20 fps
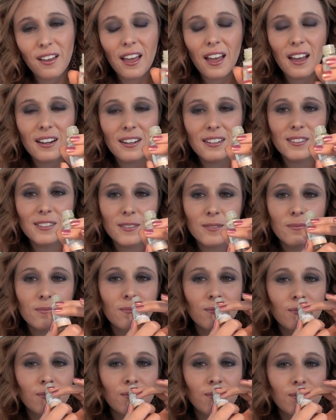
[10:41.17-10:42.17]
And
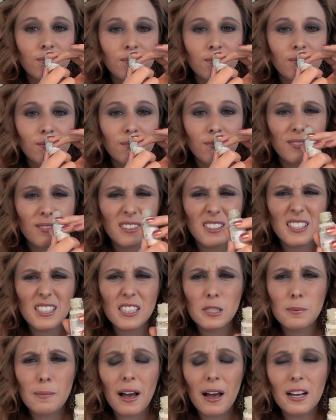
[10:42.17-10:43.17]
it
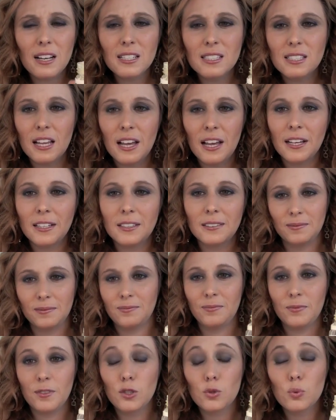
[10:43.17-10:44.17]
smells like,
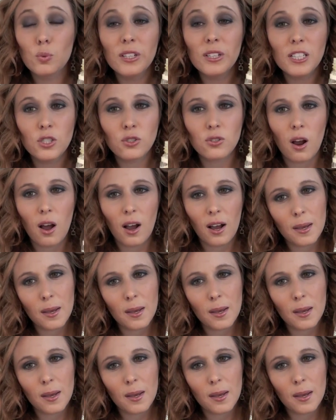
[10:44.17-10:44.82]
it's really strong.